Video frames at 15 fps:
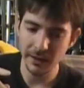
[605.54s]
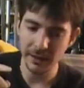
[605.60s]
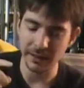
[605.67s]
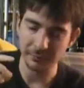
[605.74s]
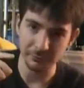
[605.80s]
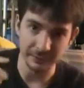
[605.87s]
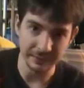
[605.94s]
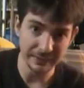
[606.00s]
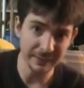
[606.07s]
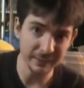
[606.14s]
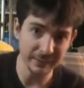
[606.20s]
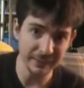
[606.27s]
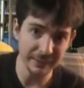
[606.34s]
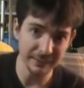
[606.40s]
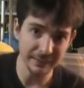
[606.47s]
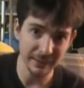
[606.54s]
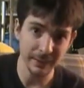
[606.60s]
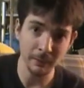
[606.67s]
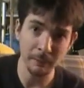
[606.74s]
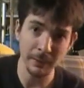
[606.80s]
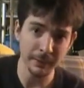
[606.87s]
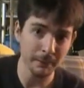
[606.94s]
If Disney's
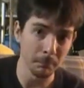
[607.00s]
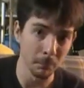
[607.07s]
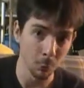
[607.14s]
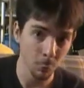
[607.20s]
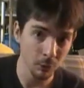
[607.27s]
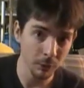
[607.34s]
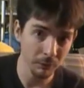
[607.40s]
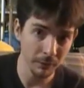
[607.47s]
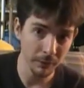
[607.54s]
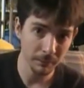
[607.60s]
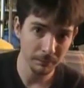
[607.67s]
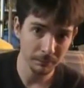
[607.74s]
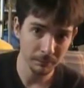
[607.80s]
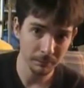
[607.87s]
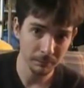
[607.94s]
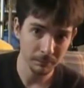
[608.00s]
gonna make more of them,